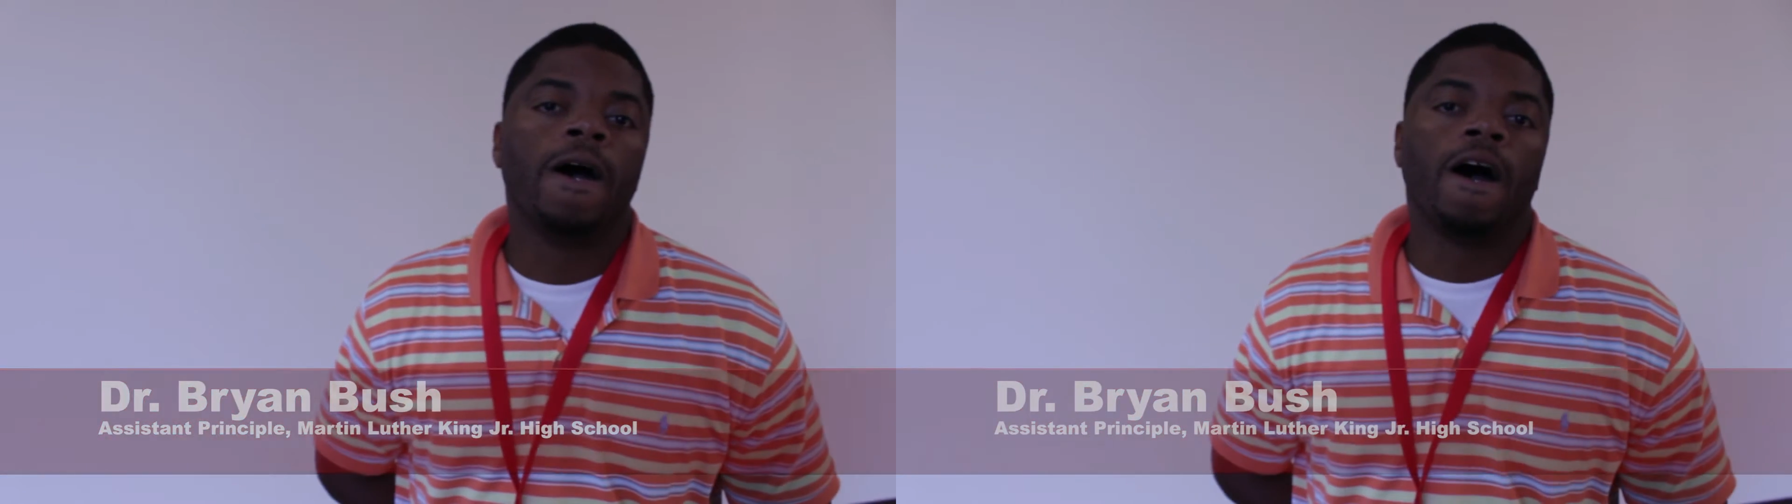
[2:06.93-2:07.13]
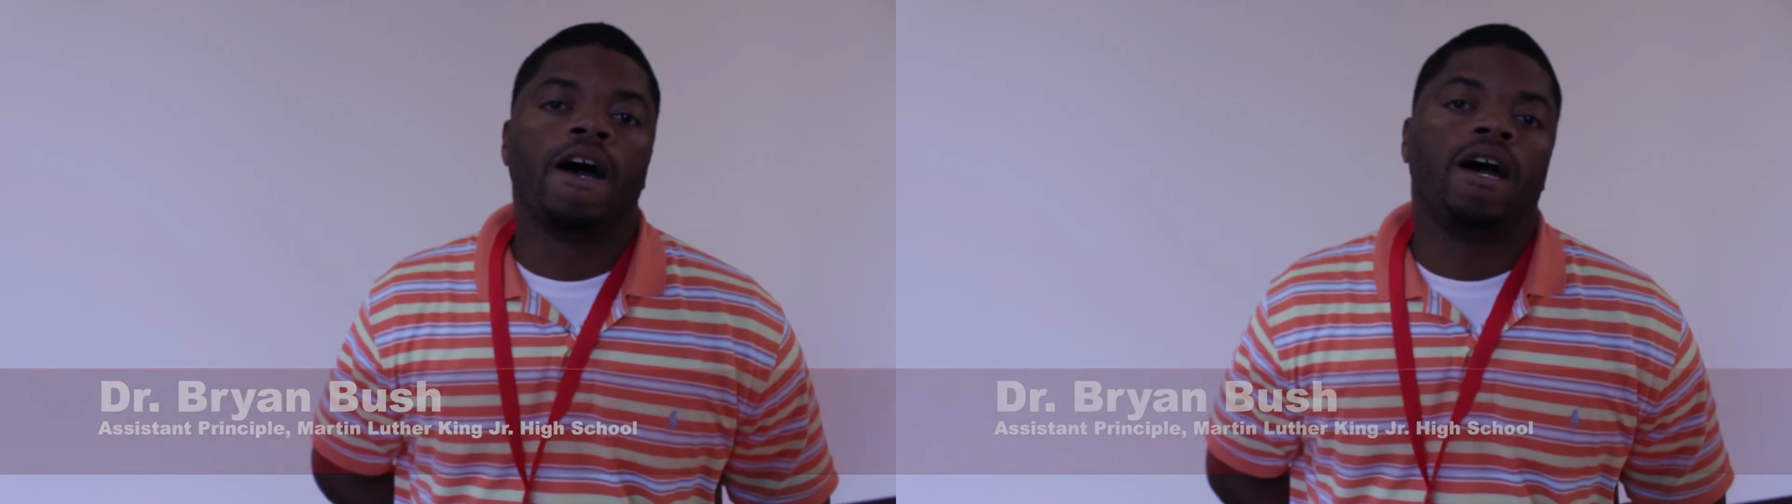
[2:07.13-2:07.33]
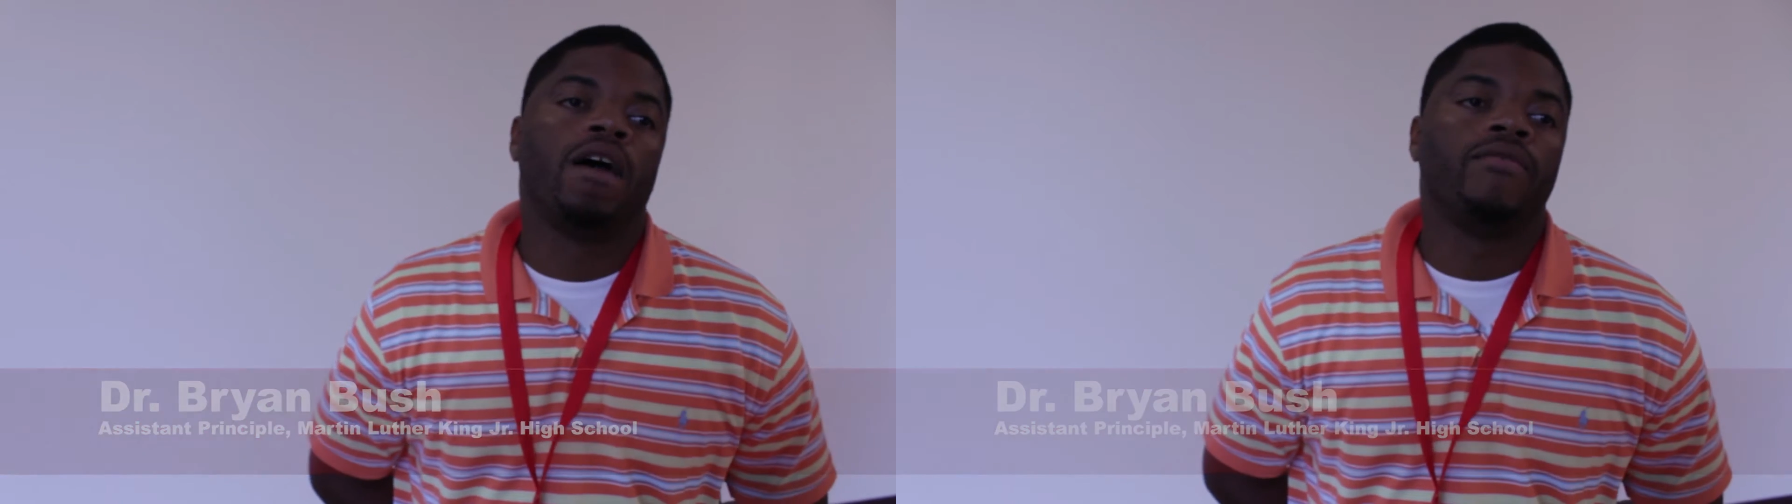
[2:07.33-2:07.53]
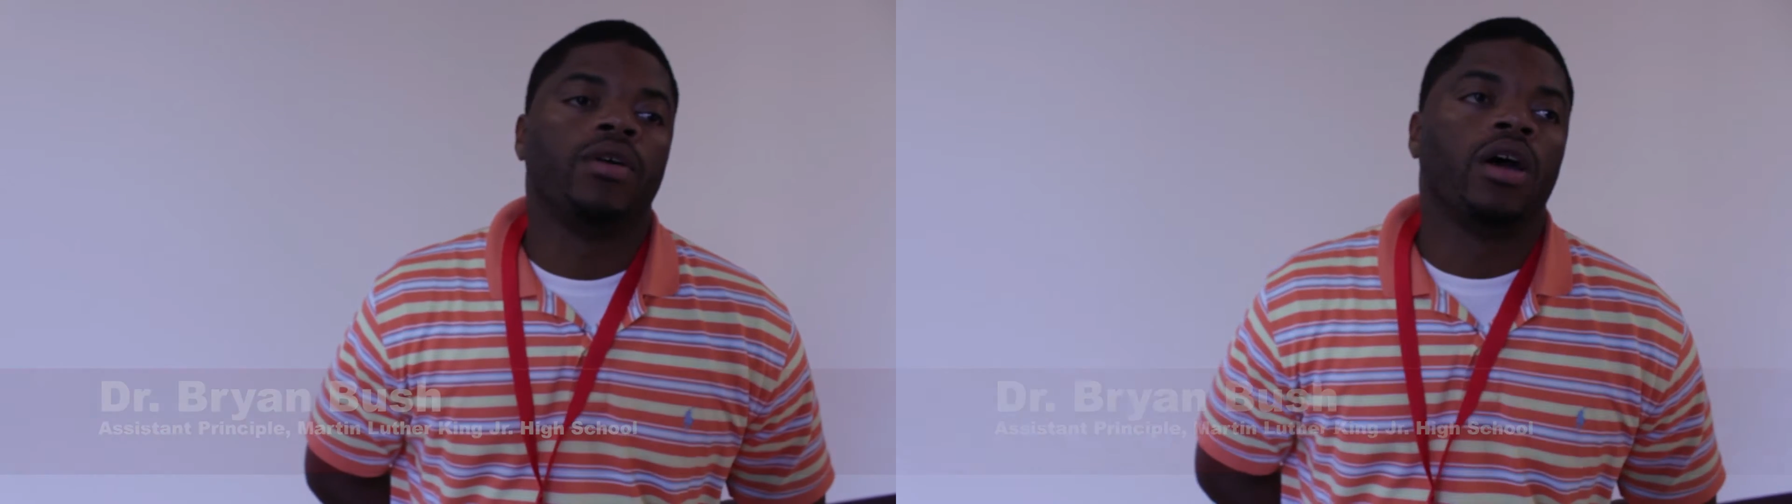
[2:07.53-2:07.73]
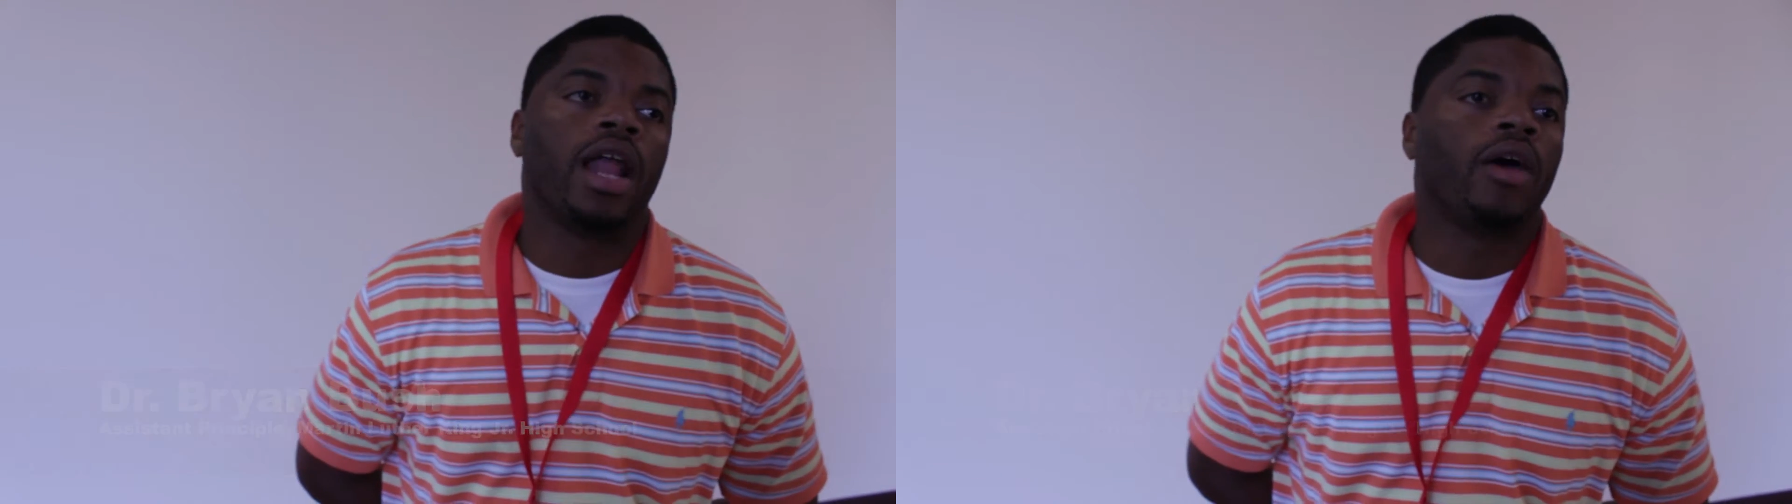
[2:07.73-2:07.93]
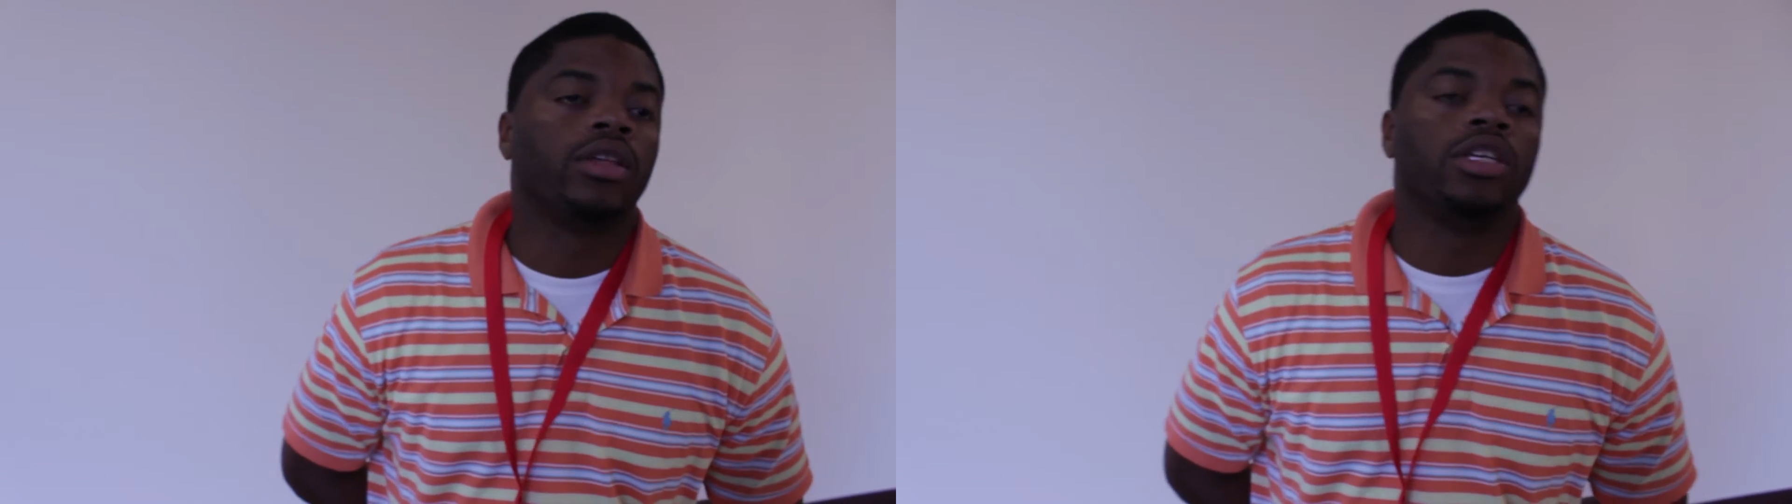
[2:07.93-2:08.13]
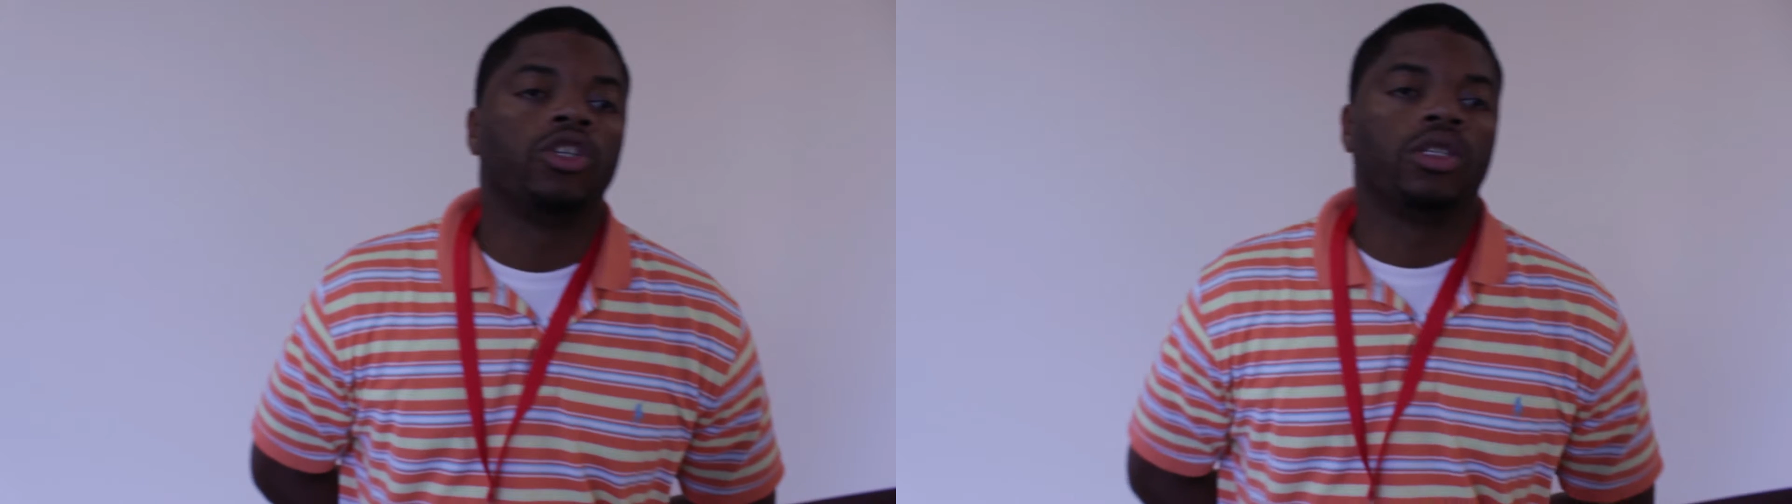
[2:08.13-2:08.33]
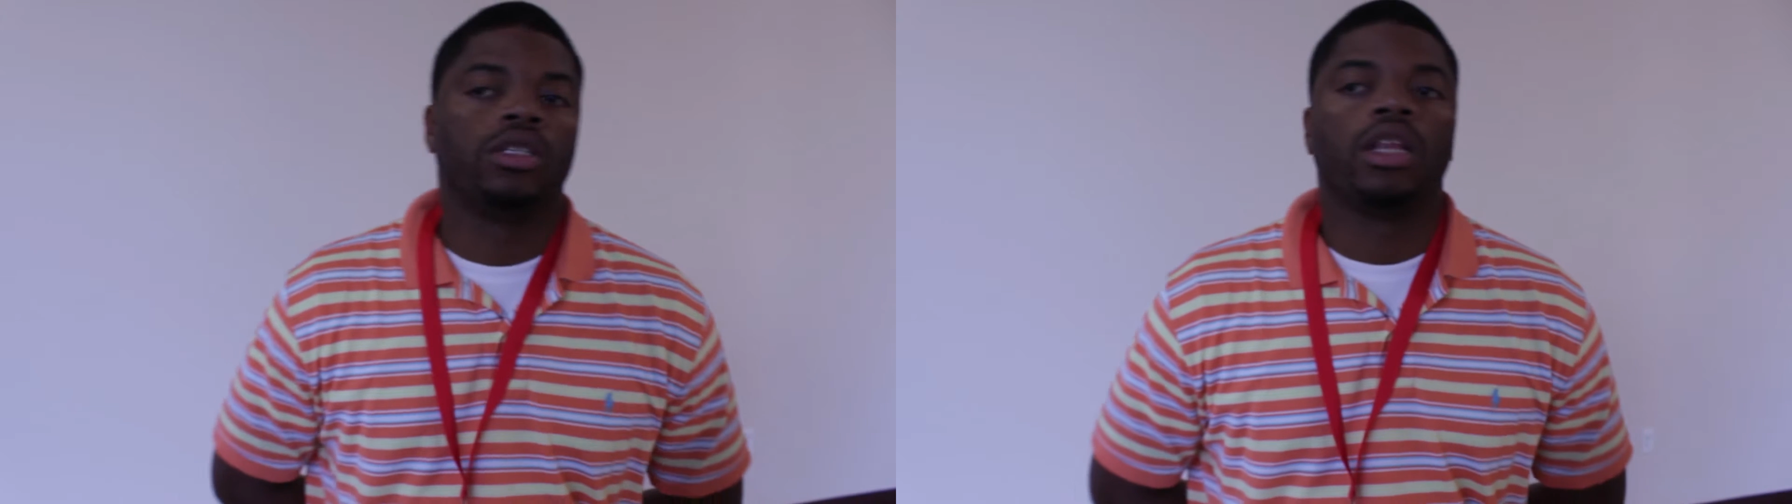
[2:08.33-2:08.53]
Uh, if allow the
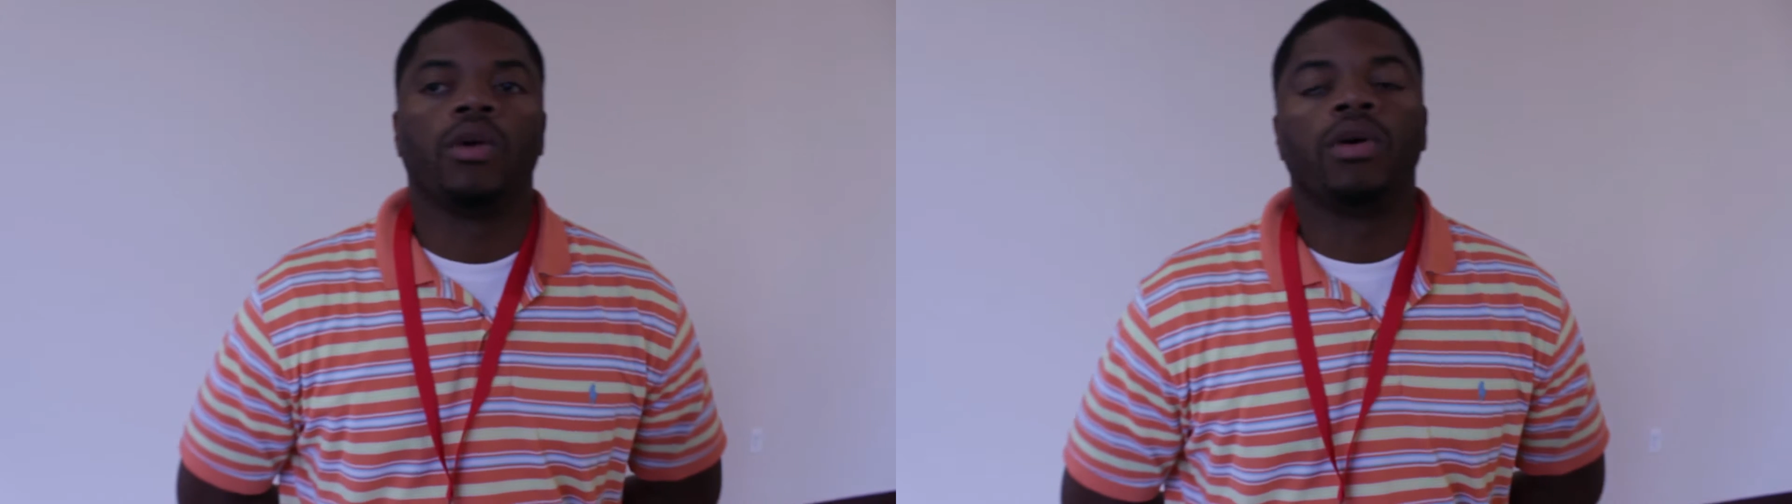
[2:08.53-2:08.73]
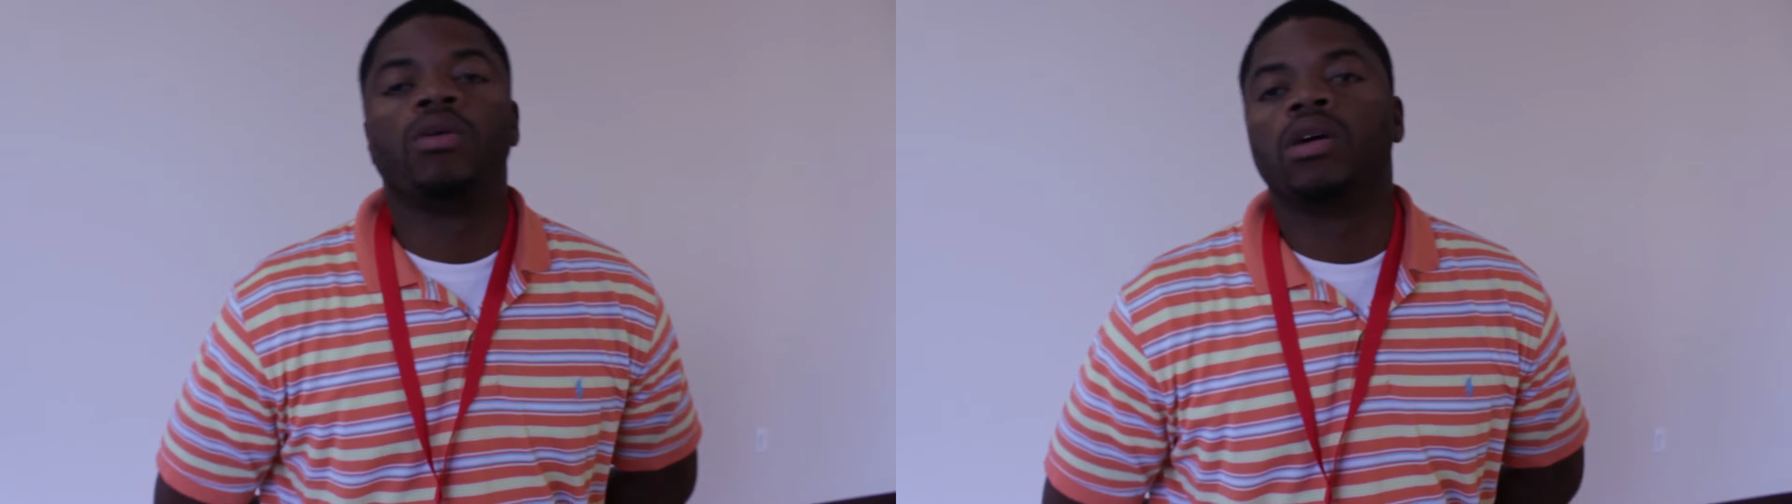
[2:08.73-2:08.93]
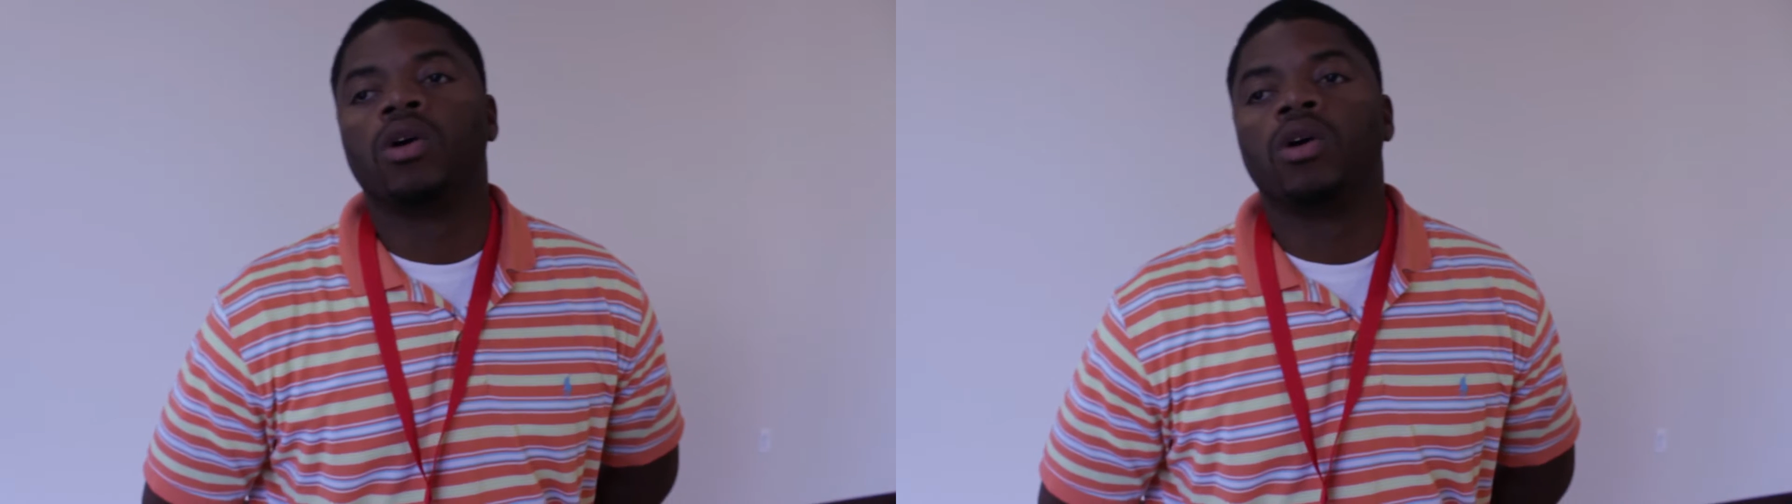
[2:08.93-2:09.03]
teachers to set their own